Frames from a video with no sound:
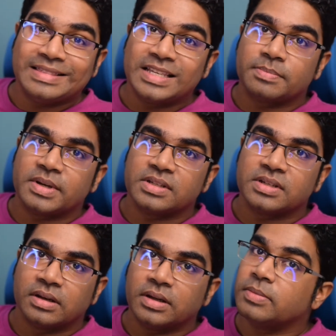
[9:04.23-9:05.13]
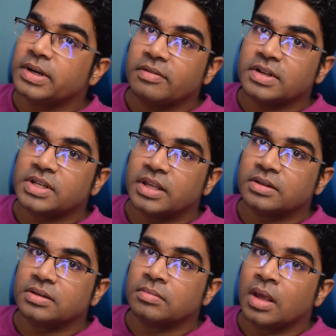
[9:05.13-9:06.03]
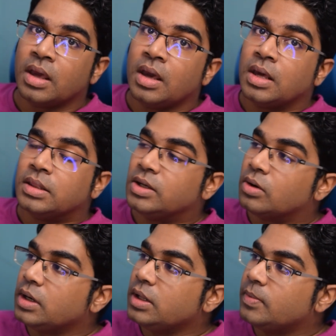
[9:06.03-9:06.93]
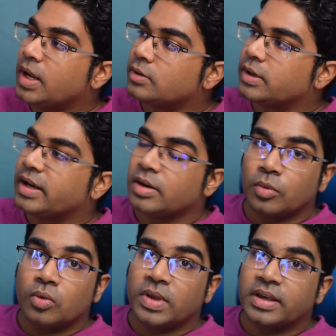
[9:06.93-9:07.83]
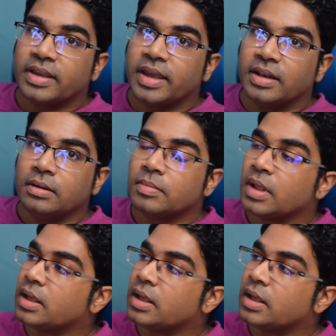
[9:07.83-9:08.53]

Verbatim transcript: in this position. It will never change. The only way to get it moving again